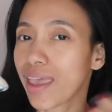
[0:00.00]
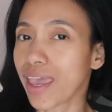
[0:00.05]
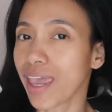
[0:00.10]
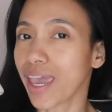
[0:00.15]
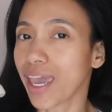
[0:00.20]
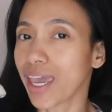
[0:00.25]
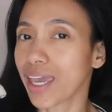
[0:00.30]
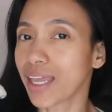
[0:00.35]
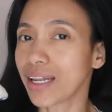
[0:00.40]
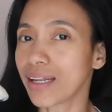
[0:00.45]

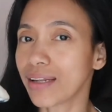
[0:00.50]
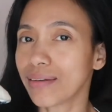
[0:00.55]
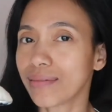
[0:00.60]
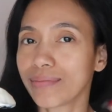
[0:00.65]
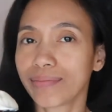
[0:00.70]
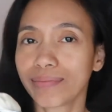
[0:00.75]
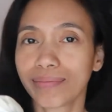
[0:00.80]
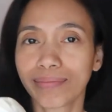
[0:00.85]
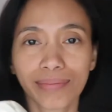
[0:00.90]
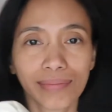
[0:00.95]
and
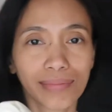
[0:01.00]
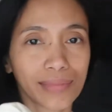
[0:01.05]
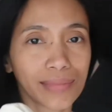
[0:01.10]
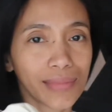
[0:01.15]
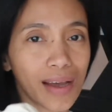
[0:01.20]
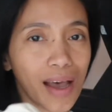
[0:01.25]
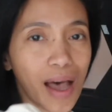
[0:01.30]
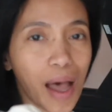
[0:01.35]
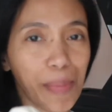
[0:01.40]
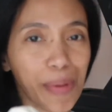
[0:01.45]

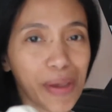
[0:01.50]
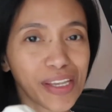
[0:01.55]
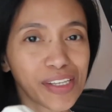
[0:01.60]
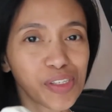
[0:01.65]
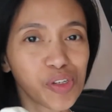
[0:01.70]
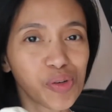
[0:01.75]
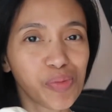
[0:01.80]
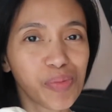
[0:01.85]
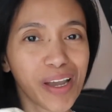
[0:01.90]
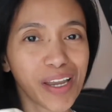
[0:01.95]
hop
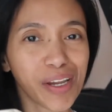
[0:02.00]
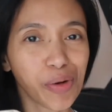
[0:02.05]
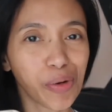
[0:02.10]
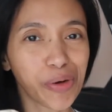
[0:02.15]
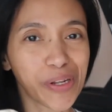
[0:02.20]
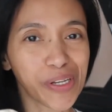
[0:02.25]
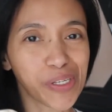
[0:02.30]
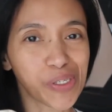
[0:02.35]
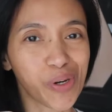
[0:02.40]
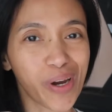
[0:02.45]
into my
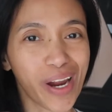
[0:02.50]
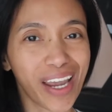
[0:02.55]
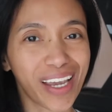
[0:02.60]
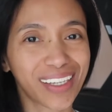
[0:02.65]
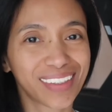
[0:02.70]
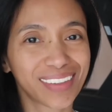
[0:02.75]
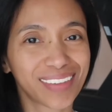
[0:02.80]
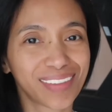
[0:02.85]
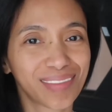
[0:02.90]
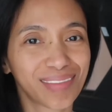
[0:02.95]
NordicTrack.
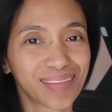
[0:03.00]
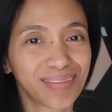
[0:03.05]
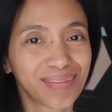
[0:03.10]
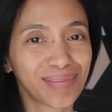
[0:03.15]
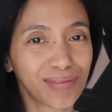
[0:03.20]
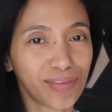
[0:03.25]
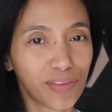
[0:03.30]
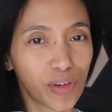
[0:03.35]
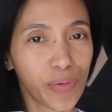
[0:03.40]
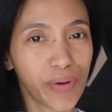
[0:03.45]

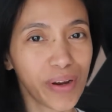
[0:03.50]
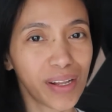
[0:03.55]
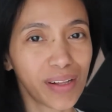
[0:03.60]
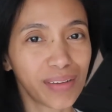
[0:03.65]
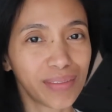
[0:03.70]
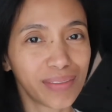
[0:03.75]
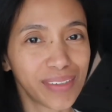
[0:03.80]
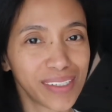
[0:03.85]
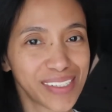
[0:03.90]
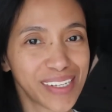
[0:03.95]
For real,
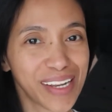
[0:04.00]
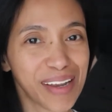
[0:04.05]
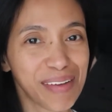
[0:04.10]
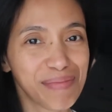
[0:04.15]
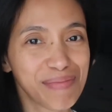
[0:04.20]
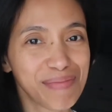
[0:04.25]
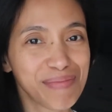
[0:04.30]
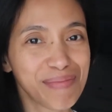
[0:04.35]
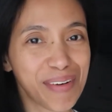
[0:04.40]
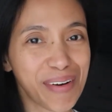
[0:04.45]
this time.
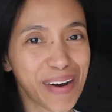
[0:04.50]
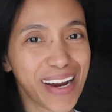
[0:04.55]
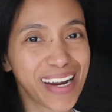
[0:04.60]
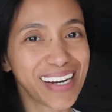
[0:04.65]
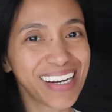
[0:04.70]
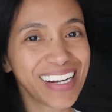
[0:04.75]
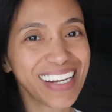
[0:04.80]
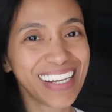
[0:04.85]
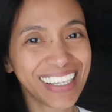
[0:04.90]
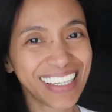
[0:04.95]
All right.
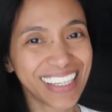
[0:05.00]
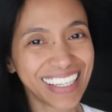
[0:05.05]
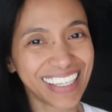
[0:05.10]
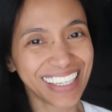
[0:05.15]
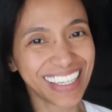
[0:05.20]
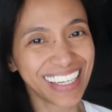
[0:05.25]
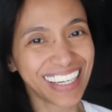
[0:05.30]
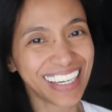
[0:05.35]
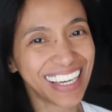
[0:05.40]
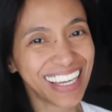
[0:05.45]

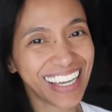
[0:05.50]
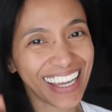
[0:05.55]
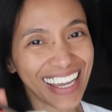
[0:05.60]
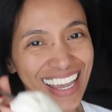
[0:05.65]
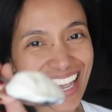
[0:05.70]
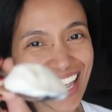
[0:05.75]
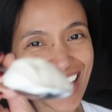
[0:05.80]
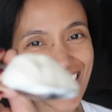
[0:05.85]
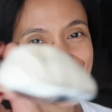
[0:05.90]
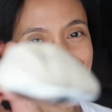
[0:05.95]

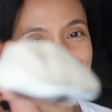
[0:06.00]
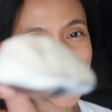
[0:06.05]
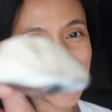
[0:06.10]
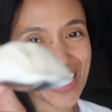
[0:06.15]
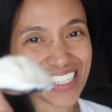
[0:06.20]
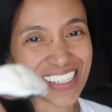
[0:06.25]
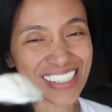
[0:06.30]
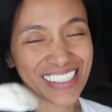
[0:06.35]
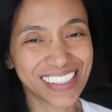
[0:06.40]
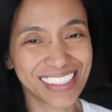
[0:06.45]

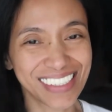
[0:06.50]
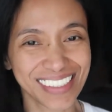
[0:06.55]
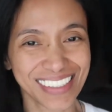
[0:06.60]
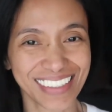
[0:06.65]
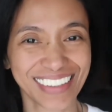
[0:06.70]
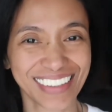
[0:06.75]
Cheers.